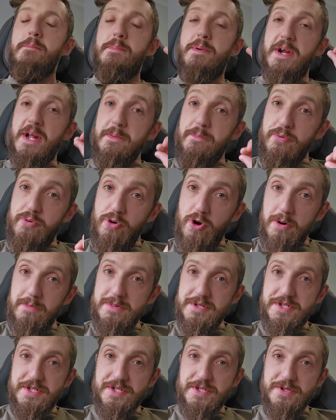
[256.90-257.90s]
But I
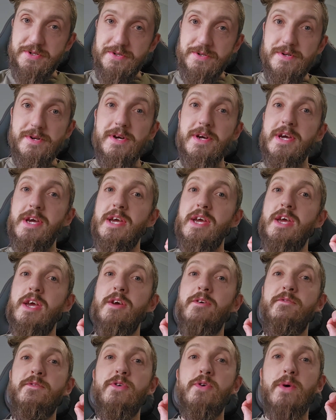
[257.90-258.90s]
promise you,
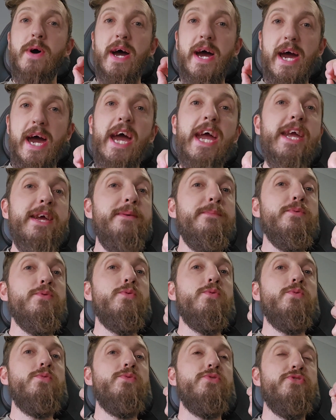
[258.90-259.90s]
if you're
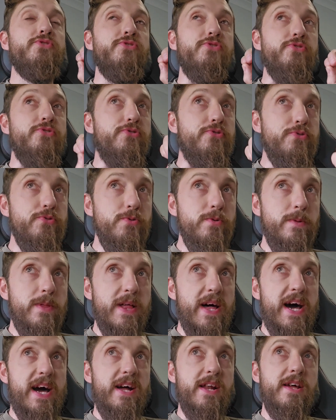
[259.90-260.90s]
able to do
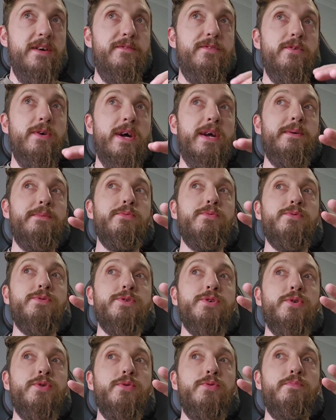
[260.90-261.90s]
that, if you're able
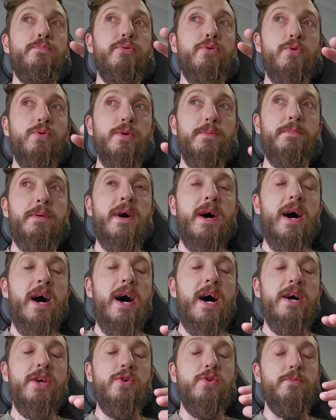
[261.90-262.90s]
to pull
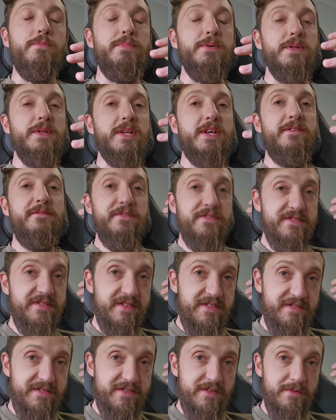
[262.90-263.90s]
apart your belief
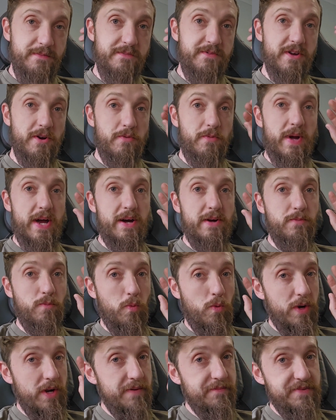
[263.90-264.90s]
systems around
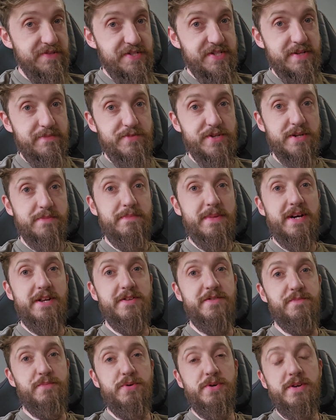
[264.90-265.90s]
whatever subject matter
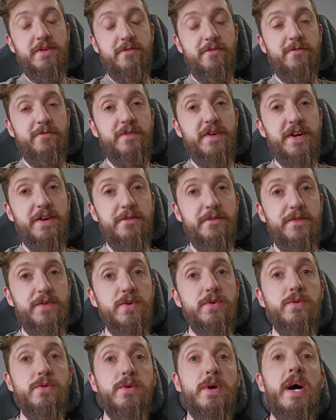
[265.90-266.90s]
is put in front of
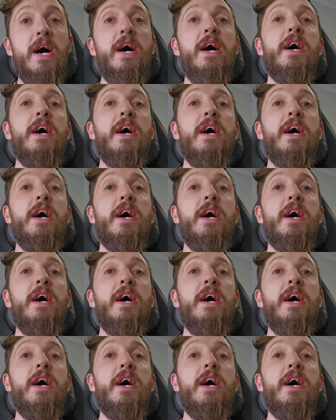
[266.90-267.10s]
you,